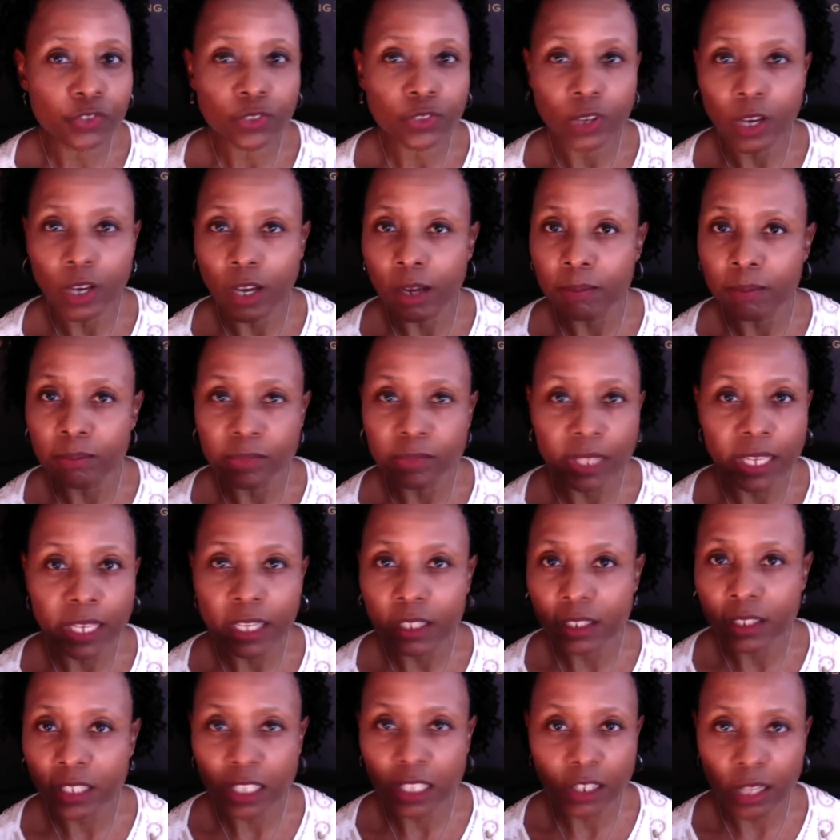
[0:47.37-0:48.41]
uh,
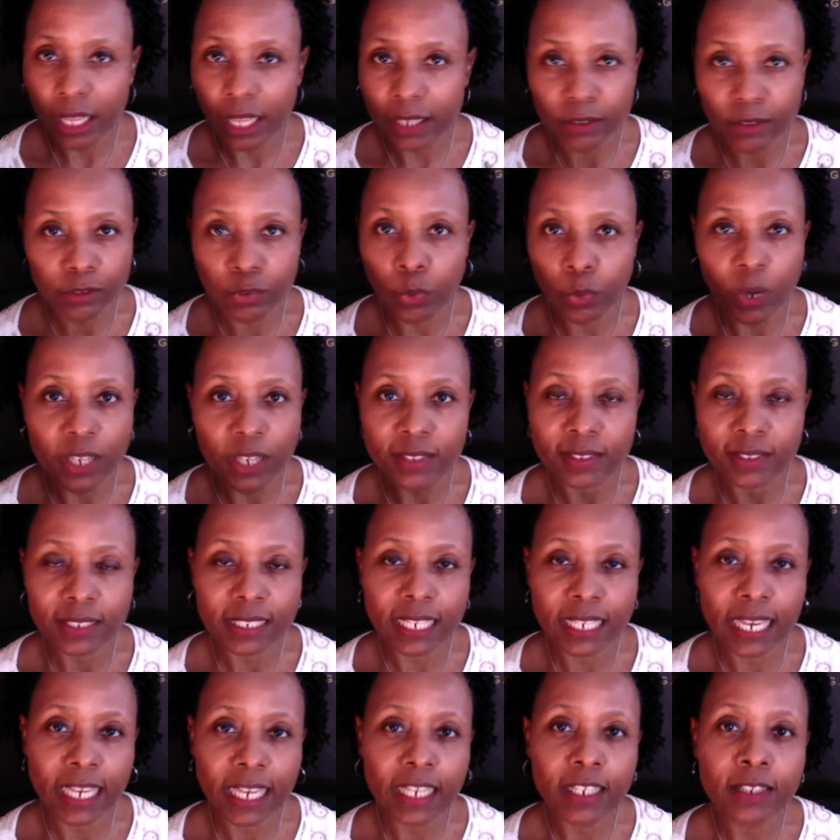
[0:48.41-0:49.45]
daily, like twice a
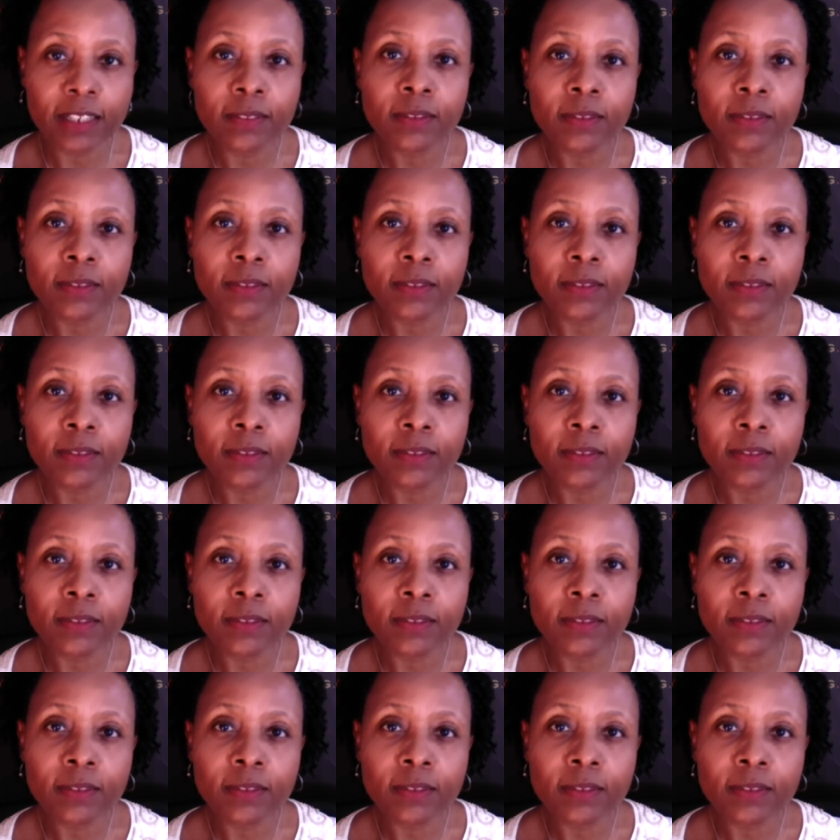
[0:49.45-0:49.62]
day.